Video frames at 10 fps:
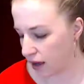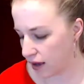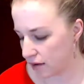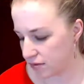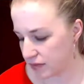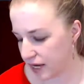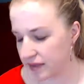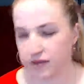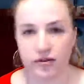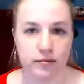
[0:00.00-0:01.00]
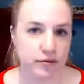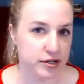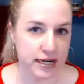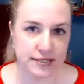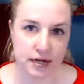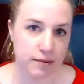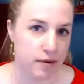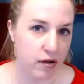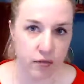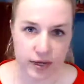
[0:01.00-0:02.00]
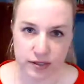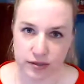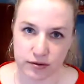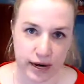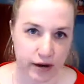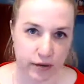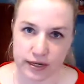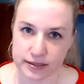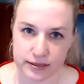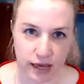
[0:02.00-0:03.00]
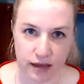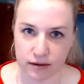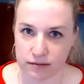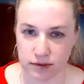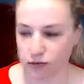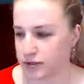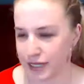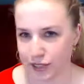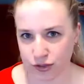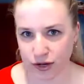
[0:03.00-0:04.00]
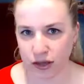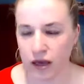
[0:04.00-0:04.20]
um, anything from your desktop all the way to iOS and of course Android.